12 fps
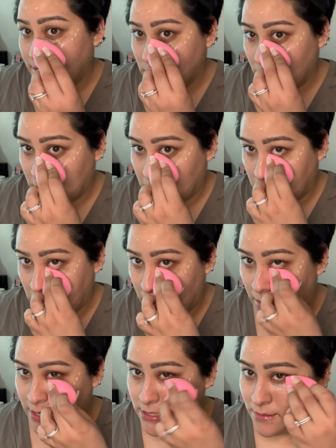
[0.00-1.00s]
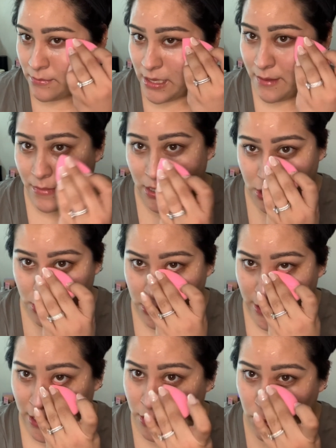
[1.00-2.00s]
you a glow. It doesn't really much
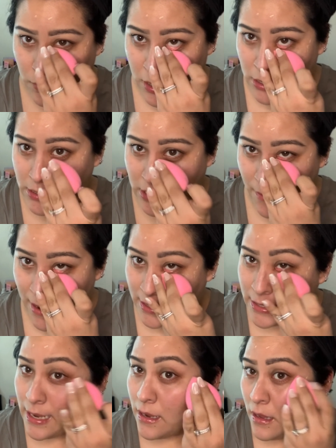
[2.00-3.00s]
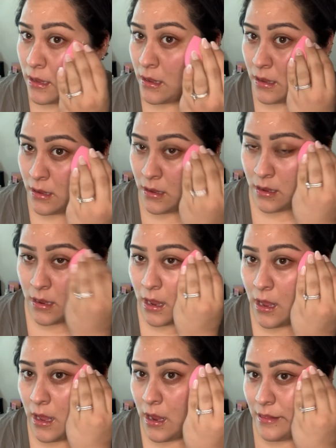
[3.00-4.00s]
like do color correcting
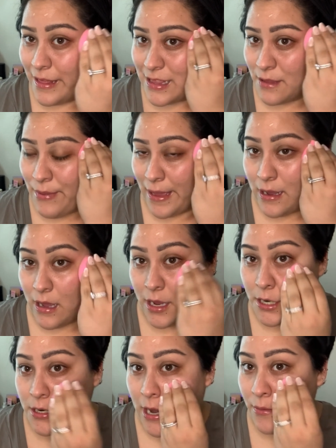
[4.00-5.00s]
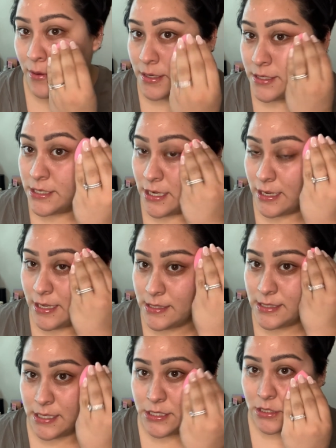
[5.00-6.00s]
like the Becca under eye one
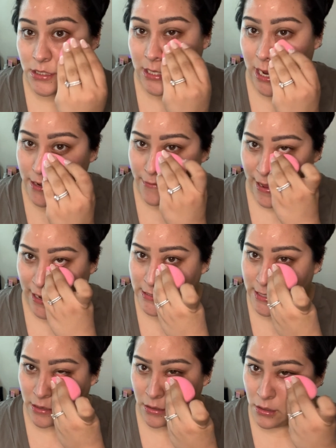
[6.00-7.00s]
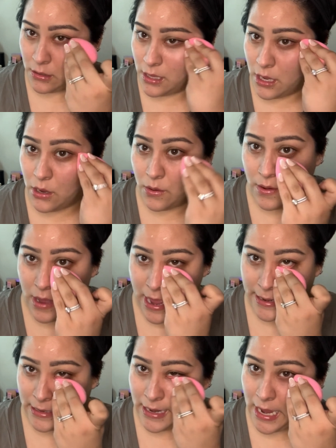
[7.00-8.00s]
does. It just kind of adds like a glow
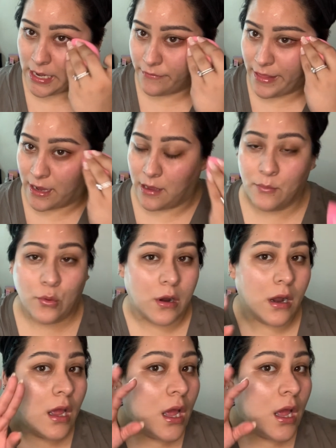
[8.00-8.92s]
and a kind of like a more,